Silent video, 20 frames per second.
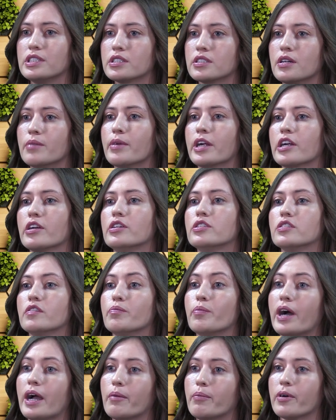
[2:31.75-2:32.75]
some areas
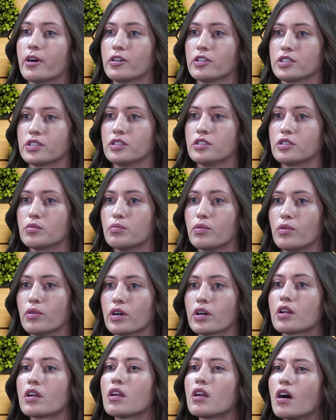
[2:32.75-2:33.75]
of bipartisan
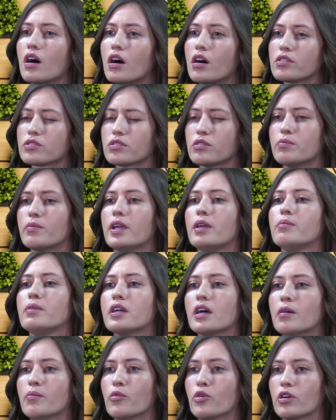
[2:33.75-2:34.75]
support also may
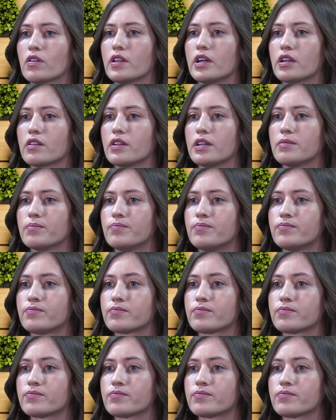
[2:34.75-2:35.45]
become more likely.